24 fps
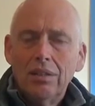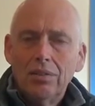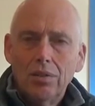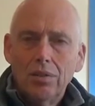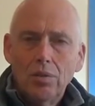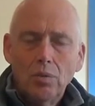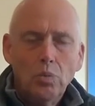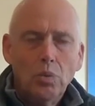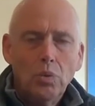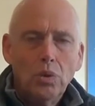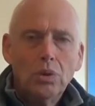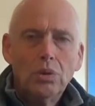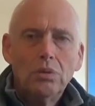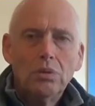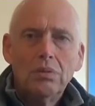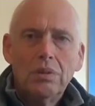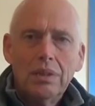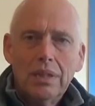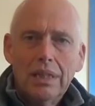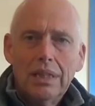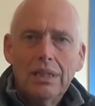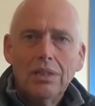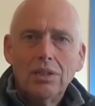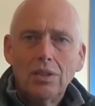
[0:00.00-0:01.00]
the wool
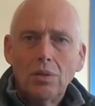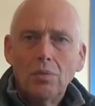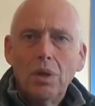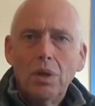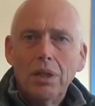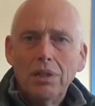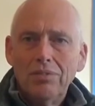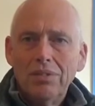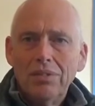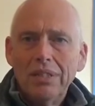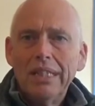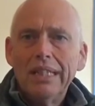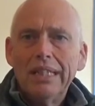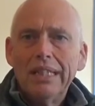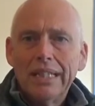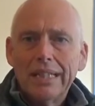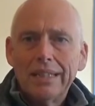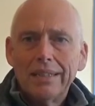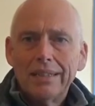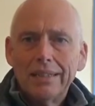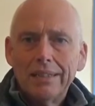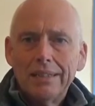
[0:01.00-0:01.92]
interwoven in it.